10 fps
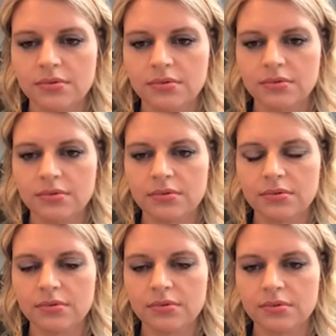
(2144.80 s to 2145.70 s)

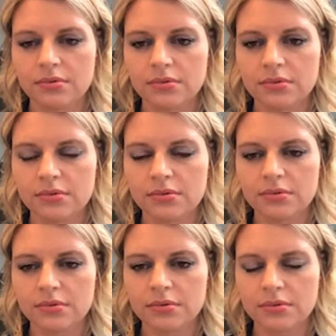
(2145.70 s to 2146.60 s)

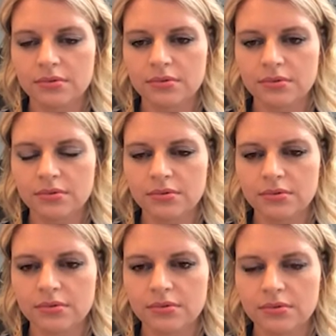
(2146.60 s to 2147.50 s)

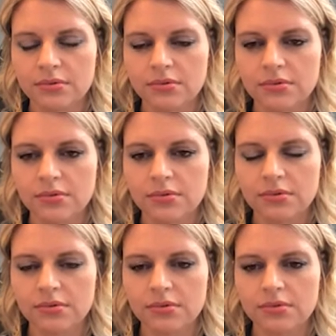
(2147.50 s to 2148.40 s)

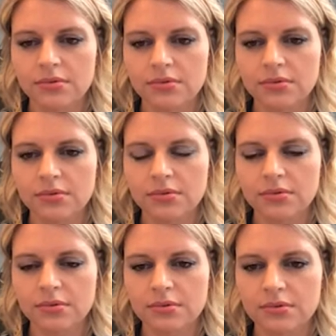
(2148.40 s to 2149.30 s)

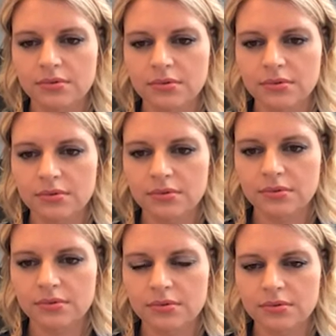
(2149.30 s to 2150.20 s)

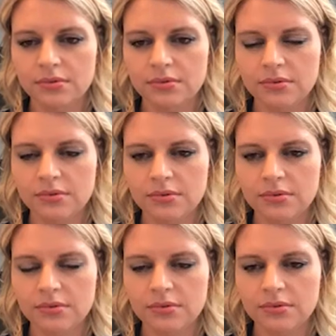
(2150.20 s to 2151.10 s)

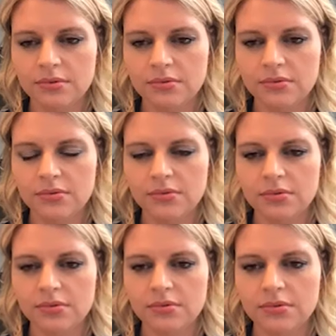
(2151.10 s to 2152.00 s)

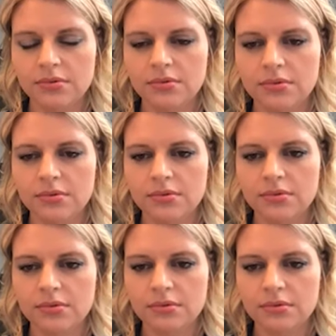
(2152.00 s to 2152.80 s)
This person isn't speaking.